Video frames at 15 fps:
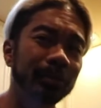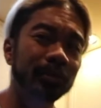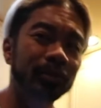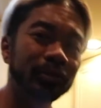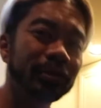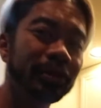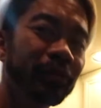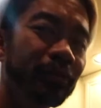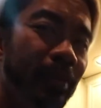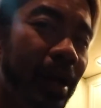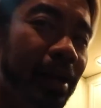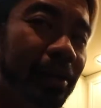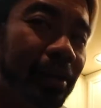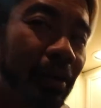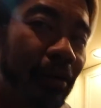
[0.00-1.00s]
like put yourself
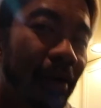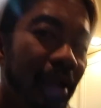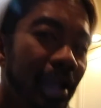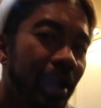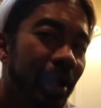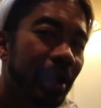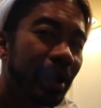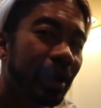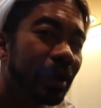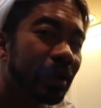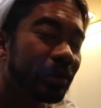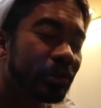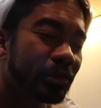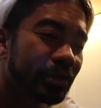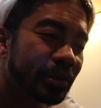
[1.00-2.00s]
back there
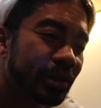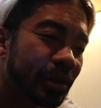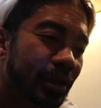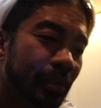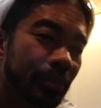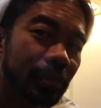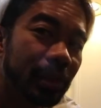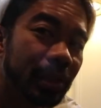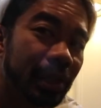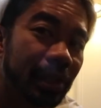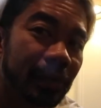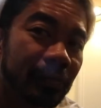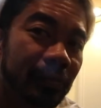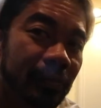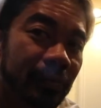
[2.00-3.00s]
and just believe.